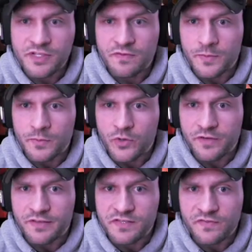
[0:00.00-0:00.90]
from the
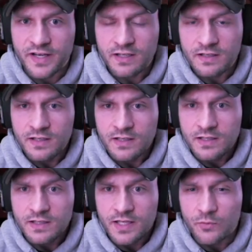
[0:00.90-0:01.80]
previous fight,
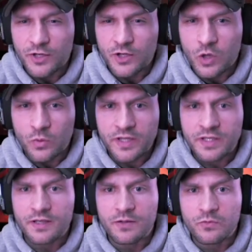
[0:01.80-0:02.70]
and we're going to go in here with